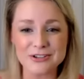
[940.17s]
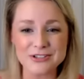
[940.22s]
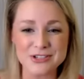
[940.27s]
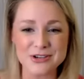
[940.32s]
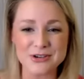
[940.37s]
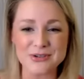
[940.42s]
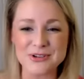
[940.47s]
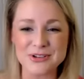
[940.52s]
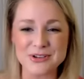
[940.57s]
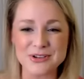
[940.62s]

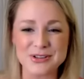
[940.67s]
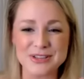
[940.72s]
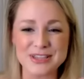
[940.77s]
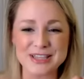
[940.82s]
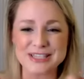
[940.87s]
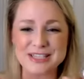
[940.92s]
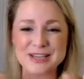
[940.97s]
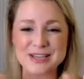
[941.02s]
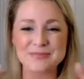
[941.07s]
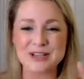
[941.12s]
So,
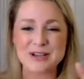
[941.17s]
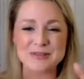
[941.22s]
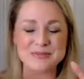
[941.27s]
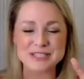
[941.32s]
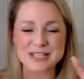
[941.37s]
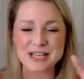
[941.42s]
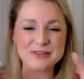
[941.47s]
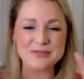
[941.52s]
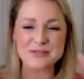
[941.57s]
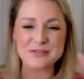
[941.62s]
sometimes
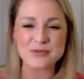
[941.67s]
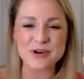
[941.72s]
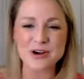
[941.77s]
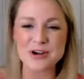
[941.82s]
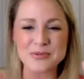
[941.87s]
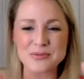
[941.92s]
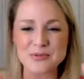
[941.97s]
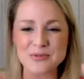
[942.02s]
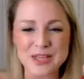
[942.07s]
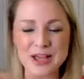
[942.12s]
they even wear
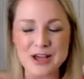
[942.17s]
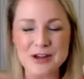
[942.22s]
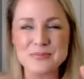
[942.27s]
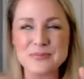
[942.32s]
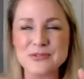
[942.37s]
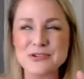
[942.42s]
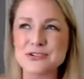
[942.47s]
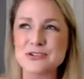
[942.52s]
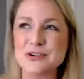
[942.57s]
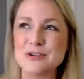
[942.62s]
them without a
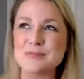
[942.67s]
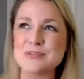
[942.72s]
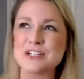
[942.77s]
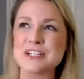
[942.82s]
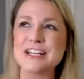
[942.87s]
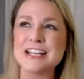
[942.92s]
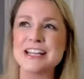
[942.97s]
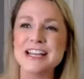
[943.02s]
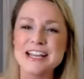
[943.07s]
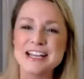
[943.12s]

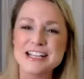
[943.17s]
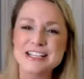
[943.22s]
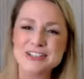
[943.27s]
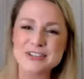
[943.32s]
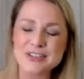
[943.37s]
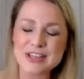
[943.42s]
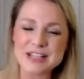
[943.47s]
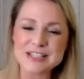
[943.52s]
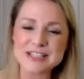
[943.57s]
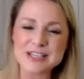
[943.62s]
prescription. So
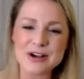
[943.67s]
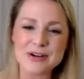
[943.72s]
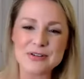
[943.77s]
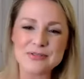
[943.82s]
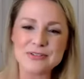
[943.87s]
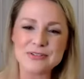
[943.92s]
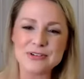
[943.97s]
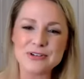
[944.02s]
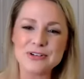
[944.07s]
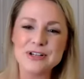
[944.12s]
that's
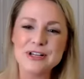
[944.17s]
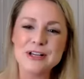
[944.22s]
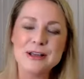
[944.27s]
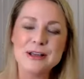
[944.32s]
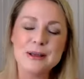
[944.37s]
helpful.